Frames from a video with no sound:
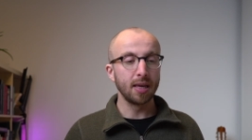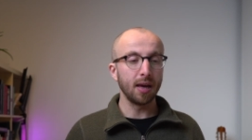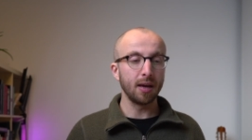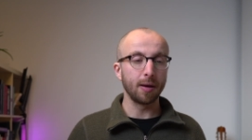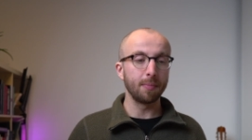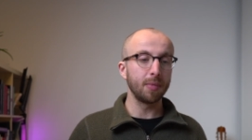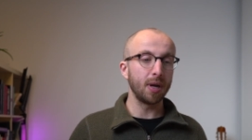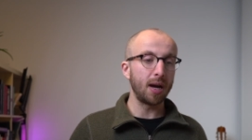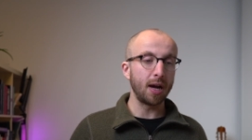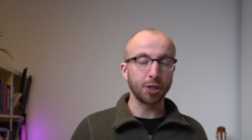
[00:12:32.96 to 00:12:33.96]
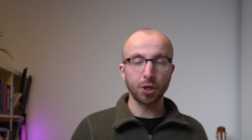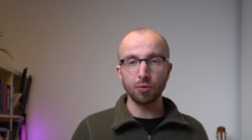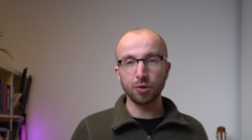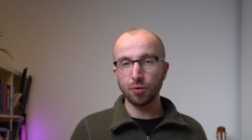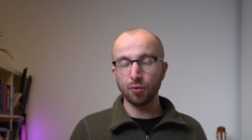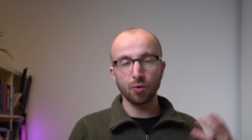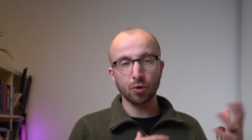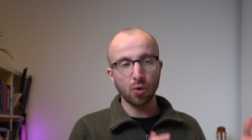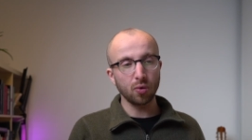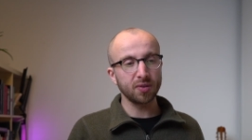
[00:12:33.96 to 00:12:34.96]
Um, I showed you
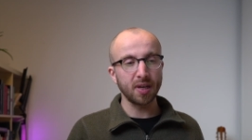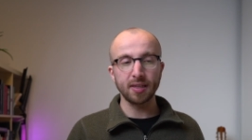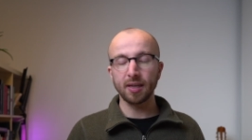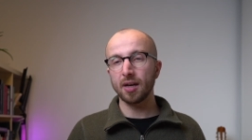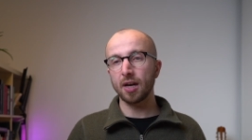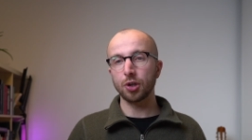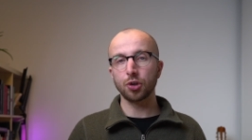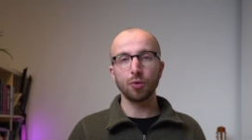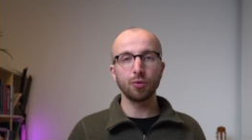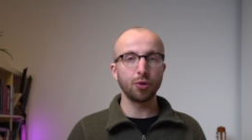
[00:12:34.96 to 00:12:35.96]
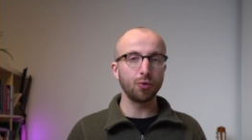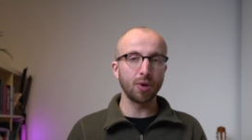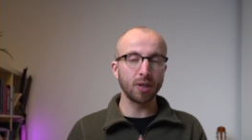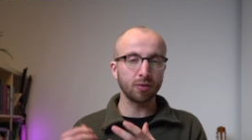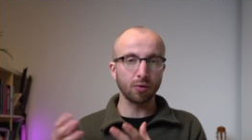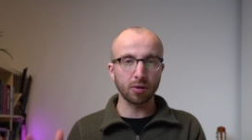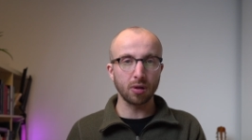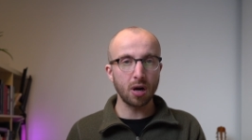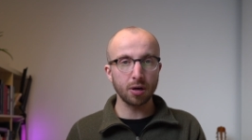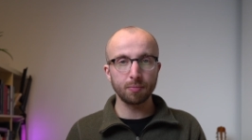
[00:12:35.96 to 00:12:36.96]
goal setting, I showed you historical
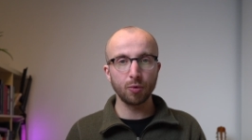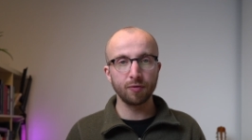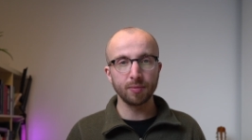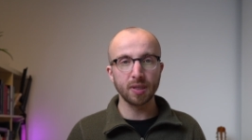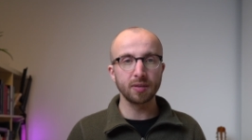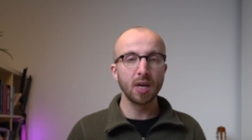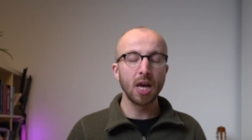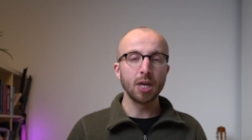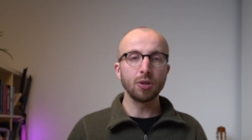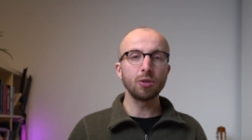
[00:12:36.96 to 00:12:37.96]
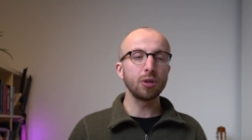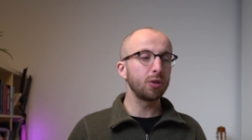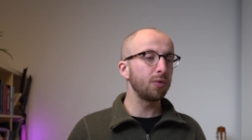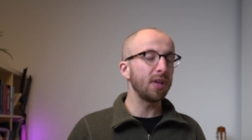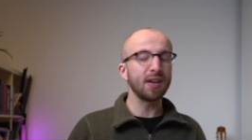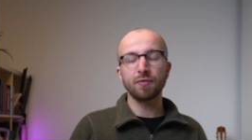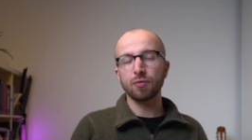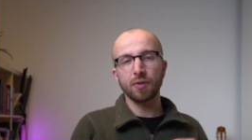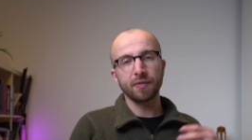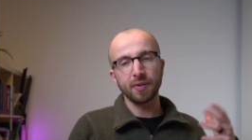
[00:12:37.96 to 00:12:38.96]
art movements. You could do that
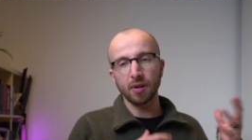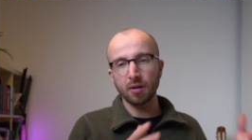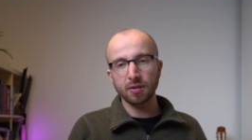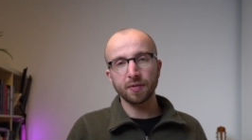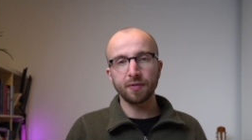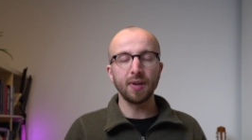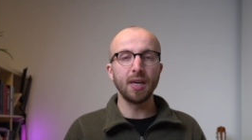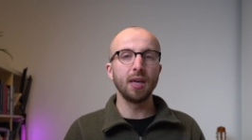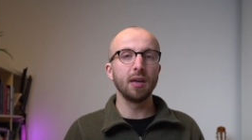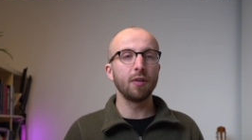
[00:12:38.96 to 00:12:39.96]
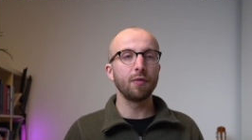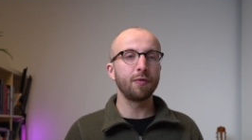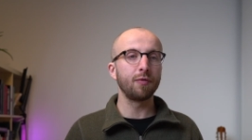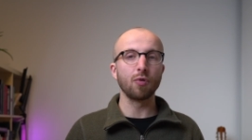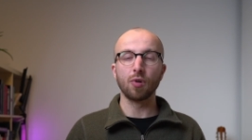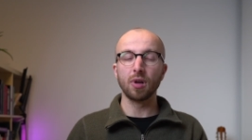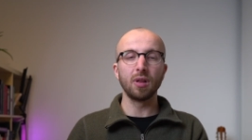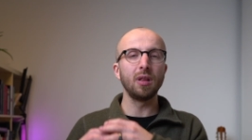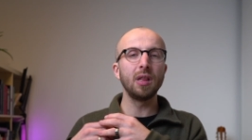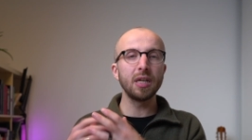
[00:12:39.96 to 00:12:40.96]
for philosophy, for
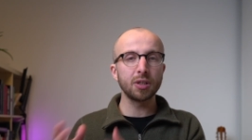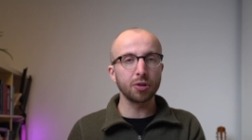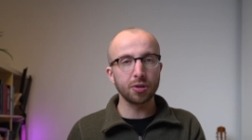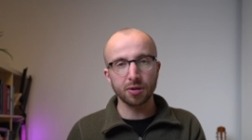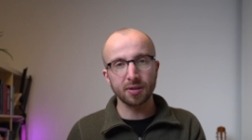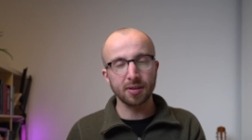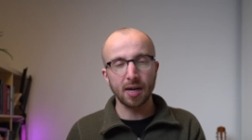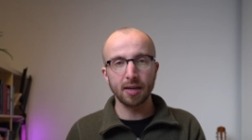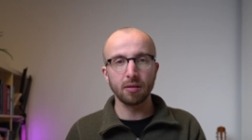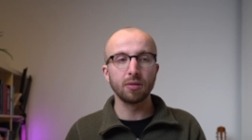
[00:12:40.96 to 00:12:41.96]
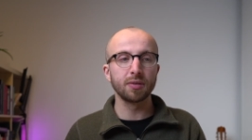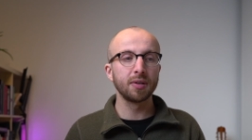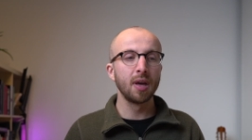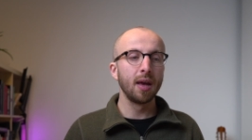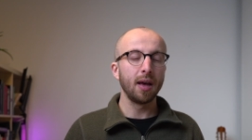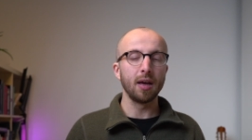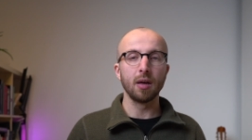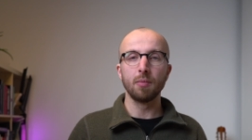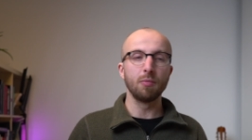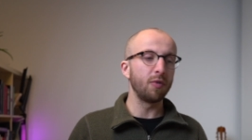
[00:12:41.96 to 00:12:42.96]
literature styles,
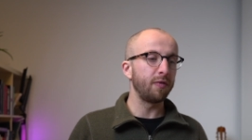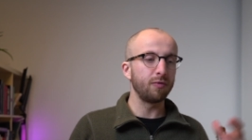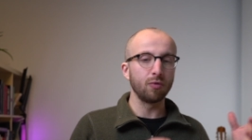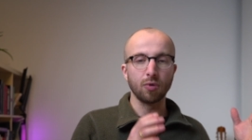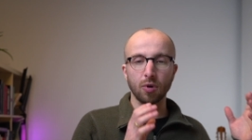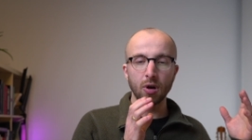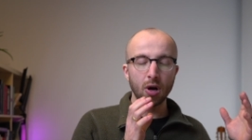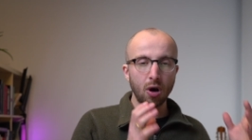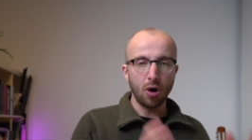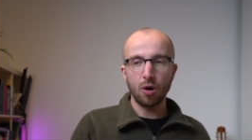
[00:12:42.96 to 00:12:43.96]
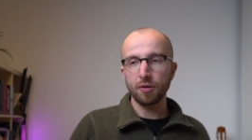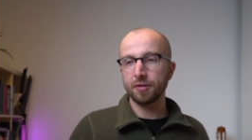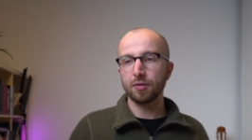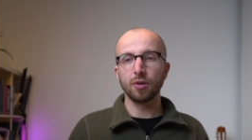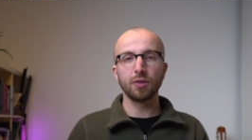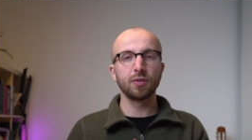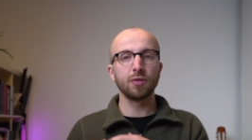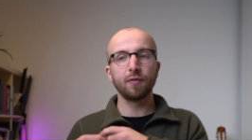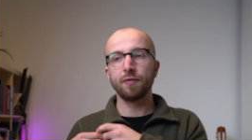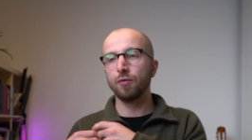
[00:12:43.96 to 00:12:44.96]
um, for authors,
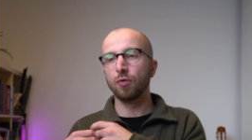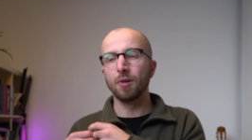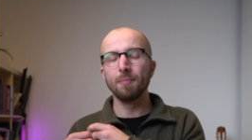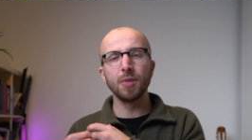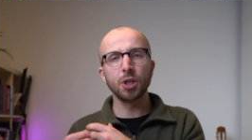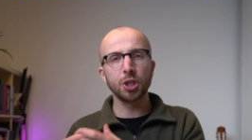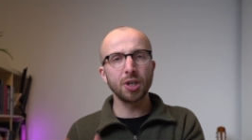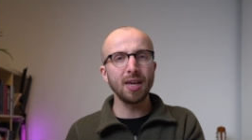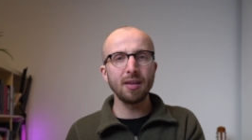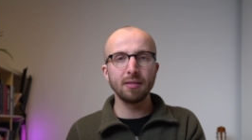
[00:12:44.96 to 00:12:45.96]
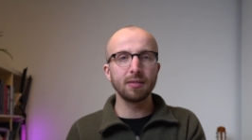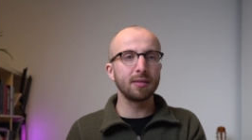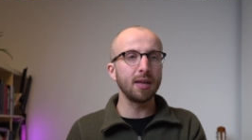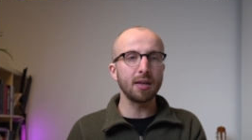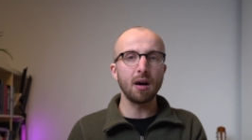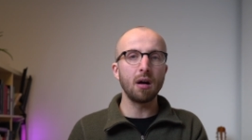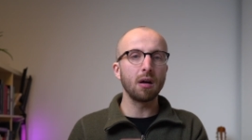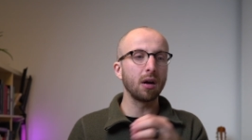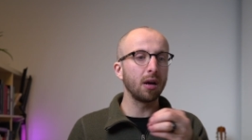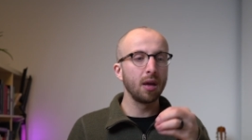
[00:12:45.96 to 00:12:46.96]
for machines that
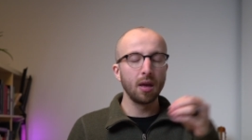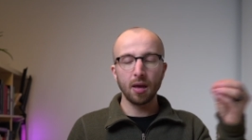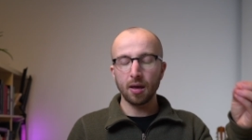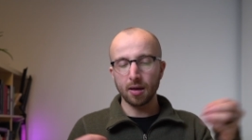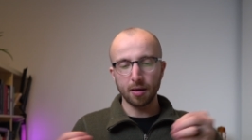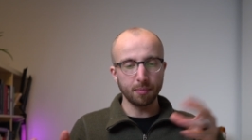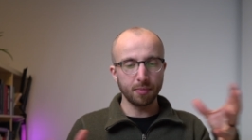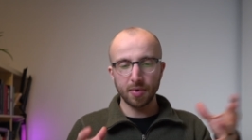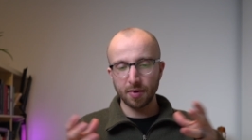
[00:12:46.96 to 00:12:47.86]
are um,